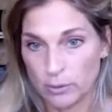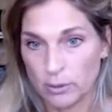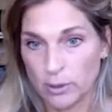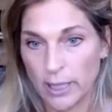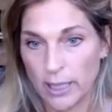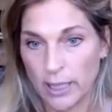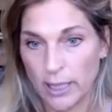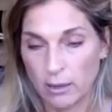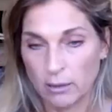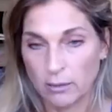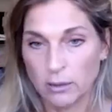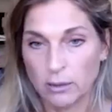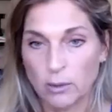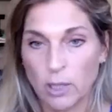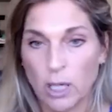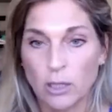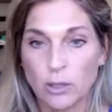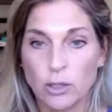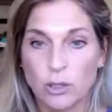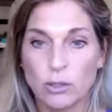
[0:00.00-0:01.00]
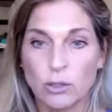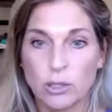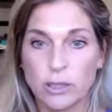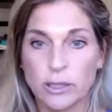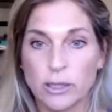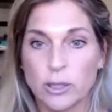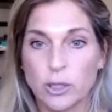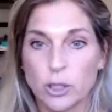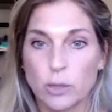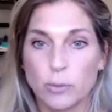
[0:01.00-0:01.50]
Like mm-hmm. I'll use
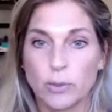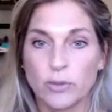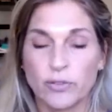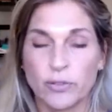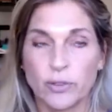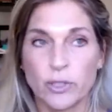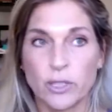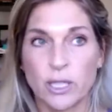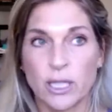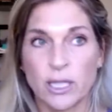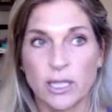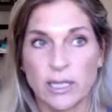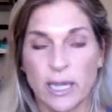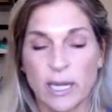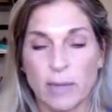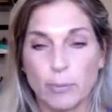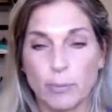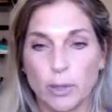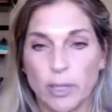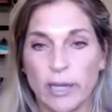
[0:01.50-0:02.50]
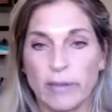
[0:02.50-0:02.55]
Laird Superfood as an example.